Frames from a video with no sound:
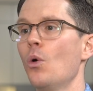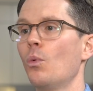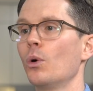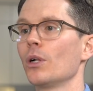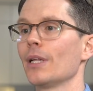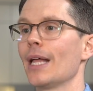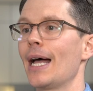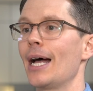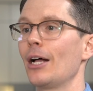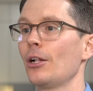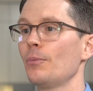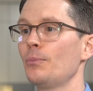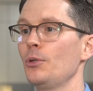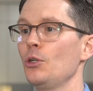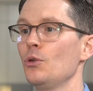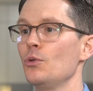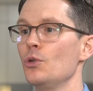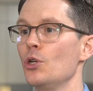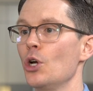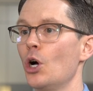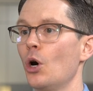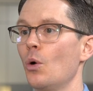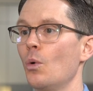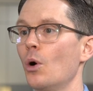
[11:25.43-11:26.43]
will help you
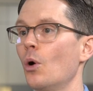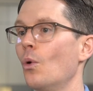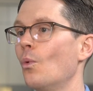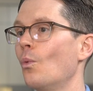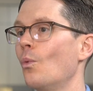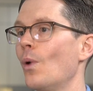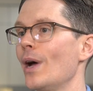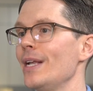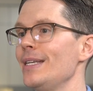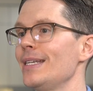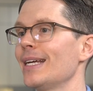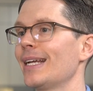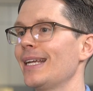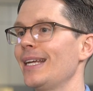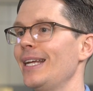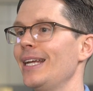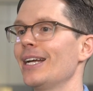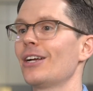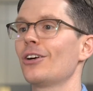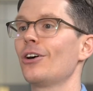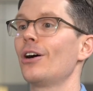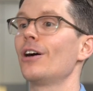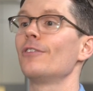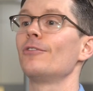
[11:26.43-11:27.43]
know when to
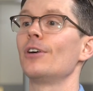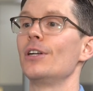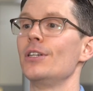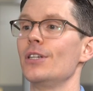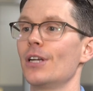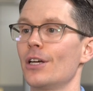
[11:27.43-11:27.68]
kick off